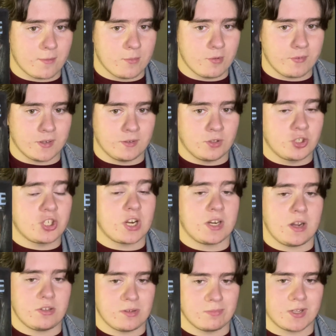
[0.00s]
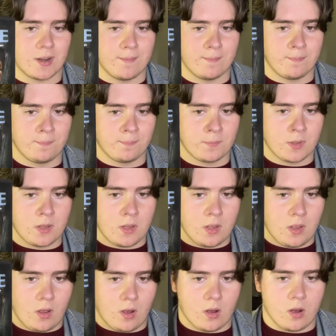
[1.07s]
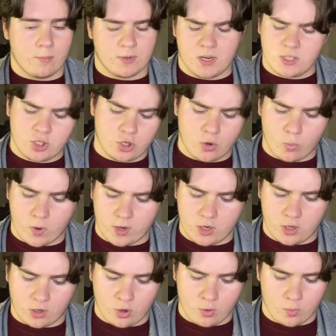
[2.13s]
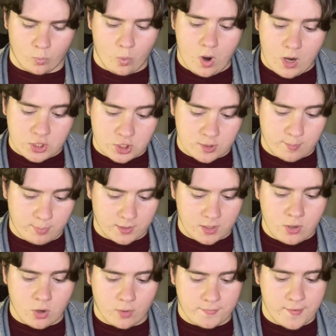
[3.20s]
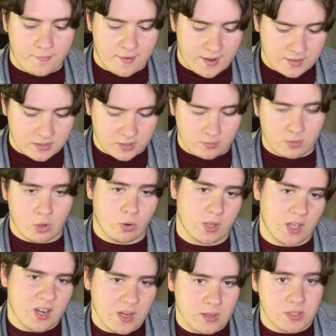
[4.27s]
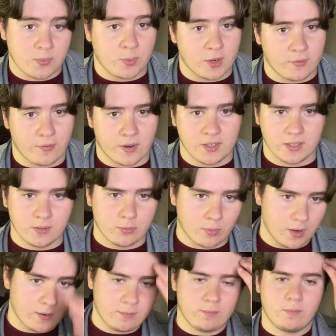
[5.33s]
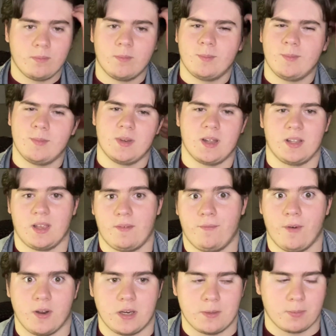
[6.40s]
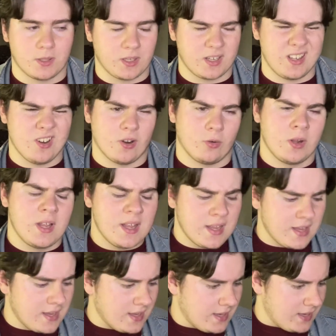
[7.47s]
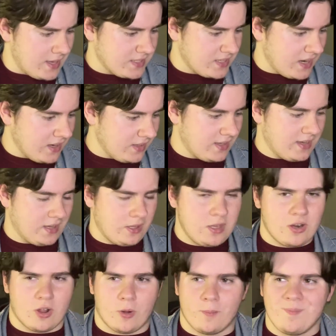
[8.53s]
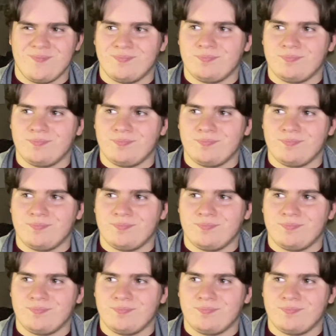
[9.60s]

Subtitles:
a movie. You should check it out sometime. Not sure where you could go and watch it, but, you know, if you find it, go get it. It's pretty funny, right? Not, like, funny, but, like, you know. It's kind of like, you know,